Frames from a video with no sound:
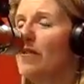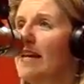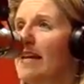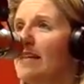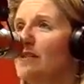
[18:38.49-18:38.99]
the
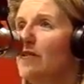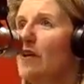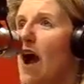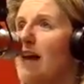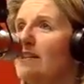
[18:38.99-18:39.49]
kids for
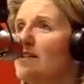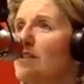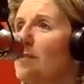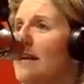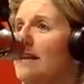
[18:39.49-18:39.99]
college
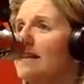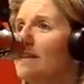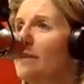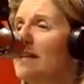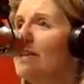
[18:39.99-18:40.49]
to make it a
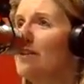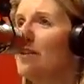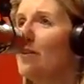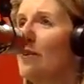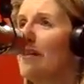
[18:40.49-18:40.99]
little bit
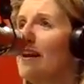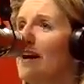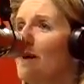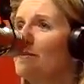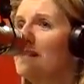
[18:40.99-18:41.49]
easier when that
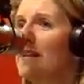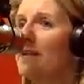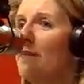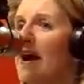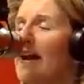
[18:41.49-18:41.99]
comes down
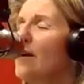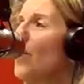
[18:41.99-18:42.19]
the pike.